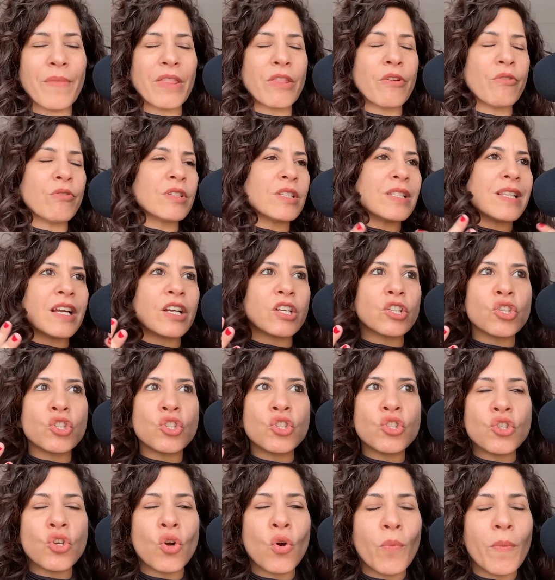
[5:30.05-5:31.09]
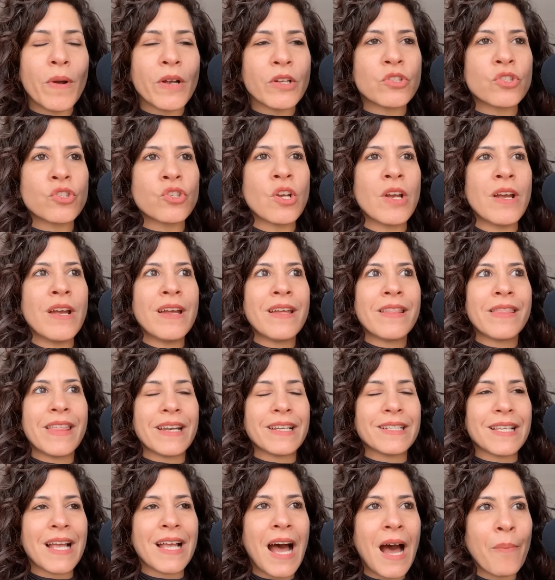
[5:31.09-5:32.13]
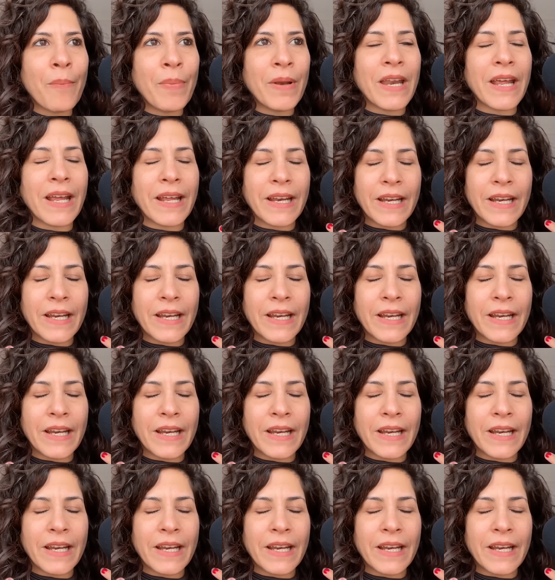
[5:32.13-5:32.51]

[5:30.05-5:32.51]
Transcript: And there is like so much that is happening.